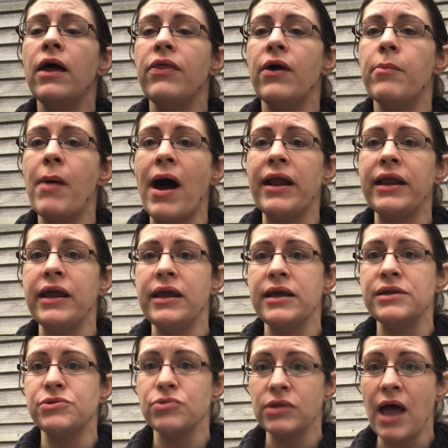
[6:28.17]
the body
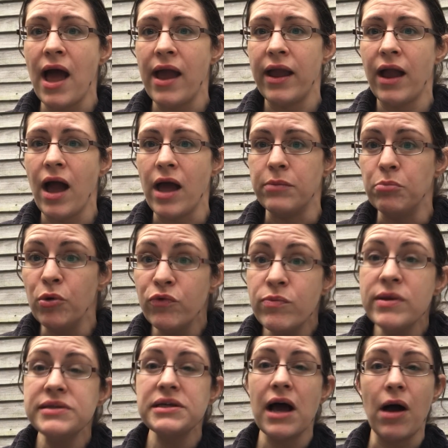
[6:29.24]
is relying on
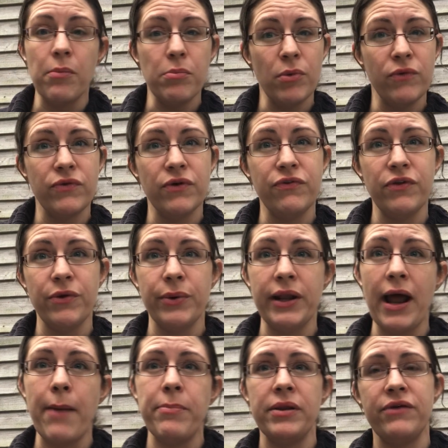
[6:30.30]
movement to help move the fluid
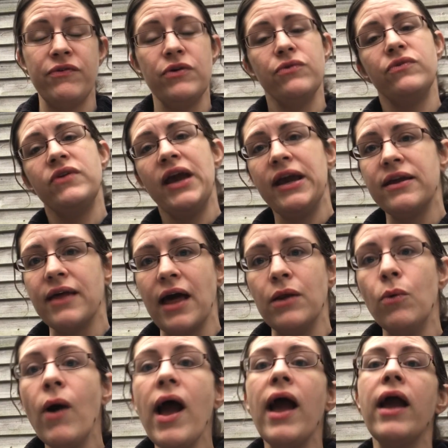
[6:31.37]
up. And if you take that
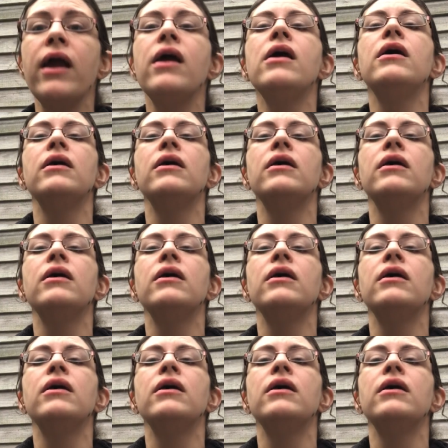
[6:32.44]
away,